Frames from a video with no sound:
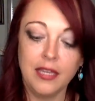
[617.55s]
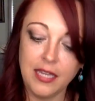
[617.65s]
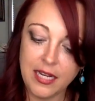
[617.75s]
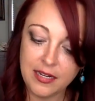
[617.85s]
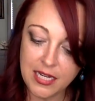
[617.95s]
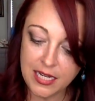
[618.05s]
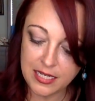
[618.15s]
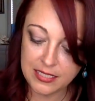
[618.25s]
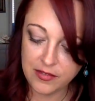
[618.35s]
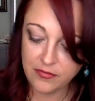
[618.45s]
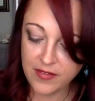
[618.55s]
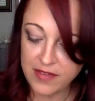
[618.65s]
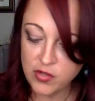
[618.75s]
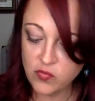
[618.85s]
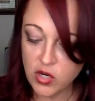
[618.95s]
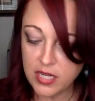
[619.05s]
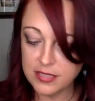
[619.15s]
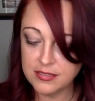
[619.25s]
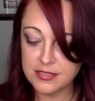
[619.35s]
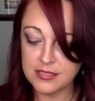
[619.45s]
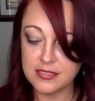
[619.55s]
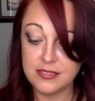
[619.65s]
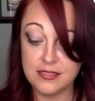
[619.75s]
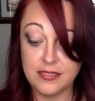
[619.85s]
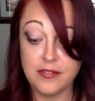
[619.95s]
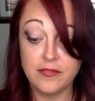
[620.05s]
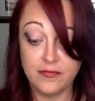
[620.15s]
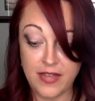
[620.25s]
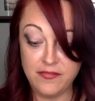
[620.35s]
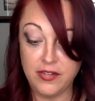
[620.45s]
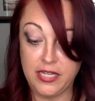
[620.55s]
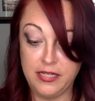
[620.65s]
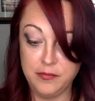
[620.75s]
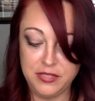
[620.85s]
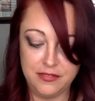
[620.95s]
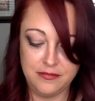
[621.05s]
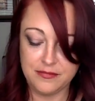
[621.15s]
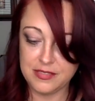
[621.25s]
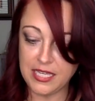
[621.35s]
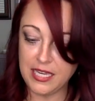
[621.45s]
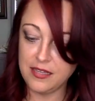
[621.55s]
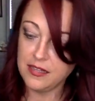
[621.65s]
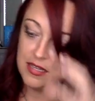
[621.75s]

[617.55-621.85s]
And I got five of wands, five of cups. Okay.